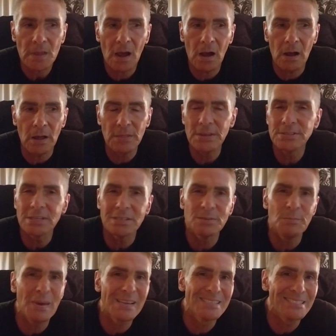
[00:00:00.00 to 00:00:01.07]
Uh, this
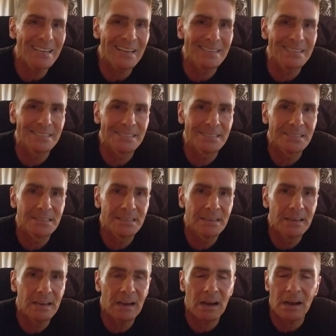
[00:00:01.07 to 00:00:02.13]
doesn't make sense.
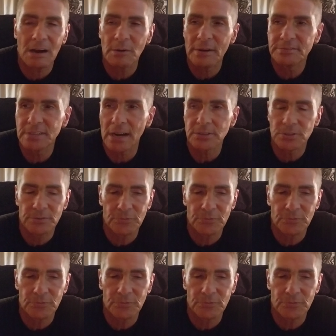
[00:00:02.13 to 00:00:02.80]
Uh, we have Dr.